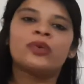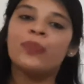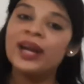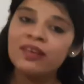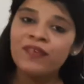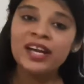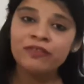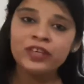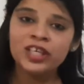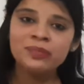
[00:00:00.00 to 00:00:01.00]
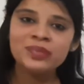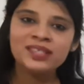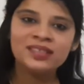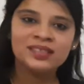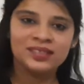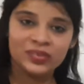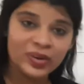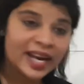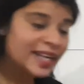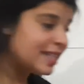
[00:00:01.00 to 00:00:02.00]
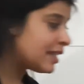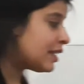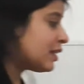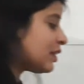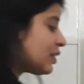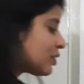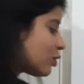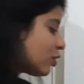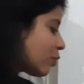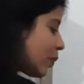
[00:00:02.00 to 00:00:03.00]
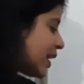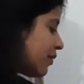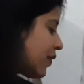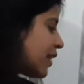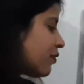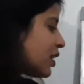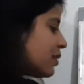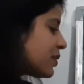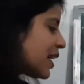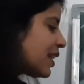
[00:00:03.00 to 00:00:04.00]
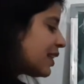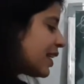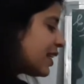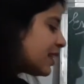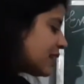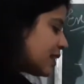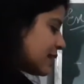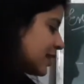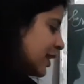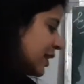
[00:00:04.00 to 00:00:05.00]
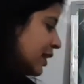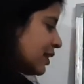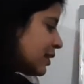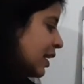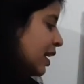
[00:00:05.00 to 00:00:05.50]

25 terms, right? So 25 terms are there in this series.